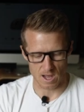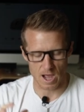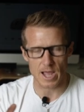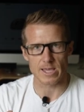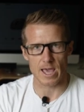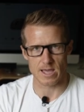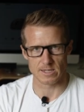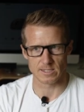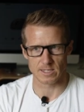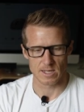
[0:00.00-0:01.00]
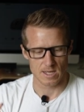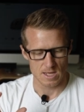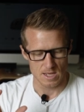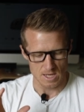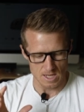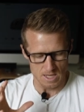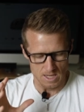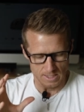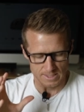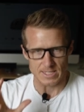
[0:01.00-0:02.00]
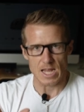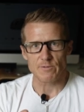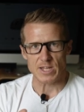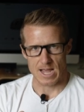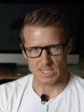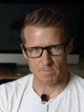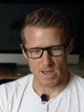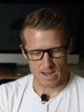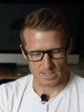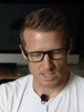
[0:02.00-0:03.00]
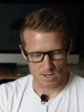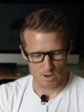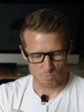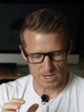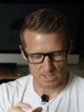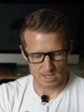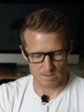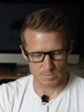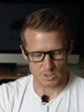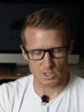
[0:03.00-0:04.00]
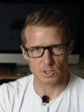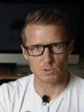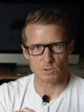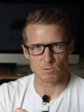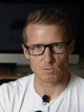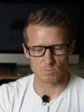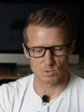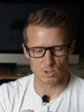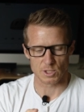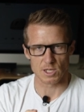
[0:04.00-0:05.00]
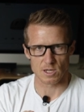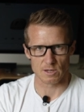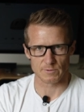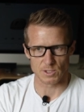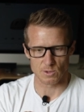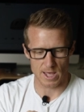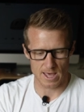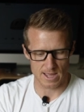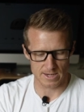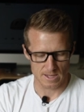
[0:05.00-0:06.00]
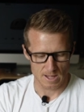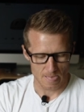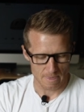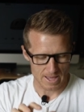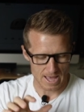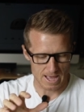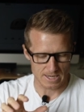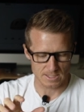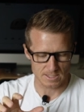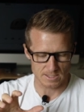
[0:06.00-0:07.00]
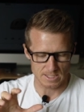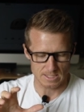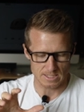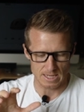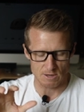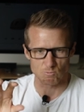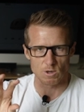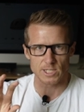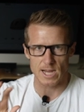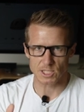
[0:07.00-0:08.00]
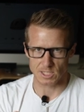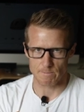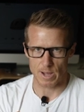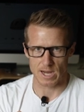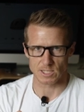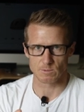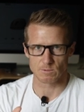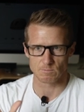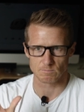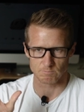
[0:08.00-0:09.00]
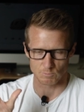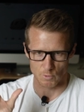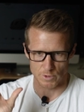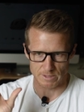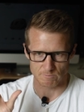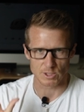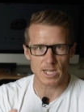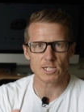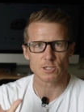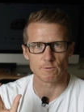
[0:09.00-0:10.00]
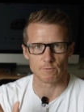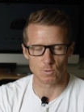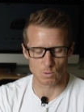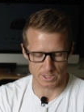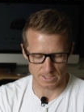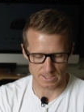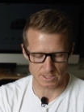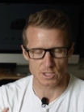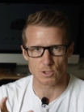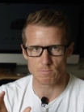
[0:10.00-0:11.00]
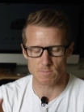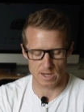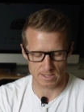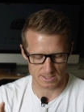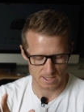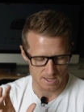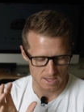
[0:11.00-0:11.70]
high end safety aspects when it comes to looking after your head and the rotational impact or the rotational forces that you might